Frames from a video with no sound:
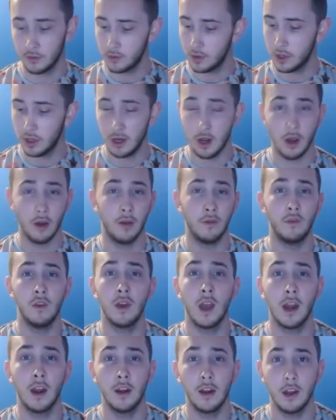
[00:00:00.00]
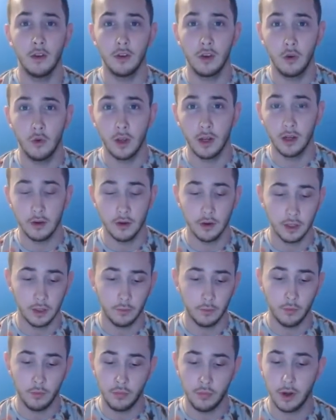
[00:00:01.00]
if you got any other quick news,
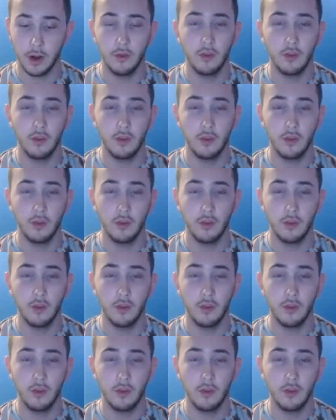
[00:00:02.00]
put it in the